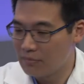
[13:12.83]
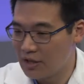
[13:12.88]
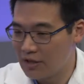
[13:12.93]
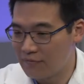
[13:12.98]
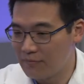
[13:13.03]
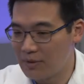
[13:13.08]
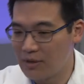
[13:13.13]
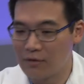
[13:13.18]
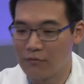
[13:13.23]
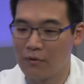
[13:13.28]
might
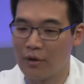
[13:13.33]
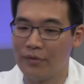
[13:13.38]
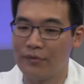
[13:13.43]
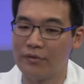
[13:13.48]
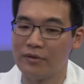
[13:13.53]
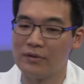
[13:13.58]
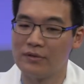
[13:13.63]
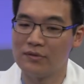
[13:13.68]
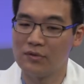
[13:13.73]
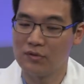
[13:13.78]
have been,
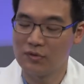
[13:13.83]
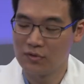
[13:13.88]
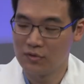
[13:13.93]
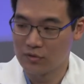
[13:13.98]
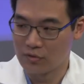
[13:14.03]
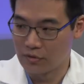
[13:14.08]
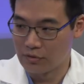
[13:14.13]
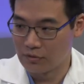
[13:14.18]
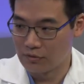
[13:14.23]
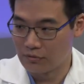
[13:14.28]
whether it's
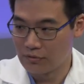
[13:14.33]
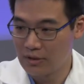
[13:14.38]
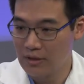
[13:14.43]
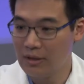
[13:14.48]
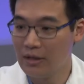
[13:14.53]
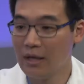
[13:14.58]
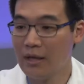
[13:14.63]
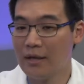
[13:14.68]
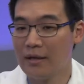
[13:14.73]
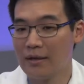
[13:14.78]
surgery,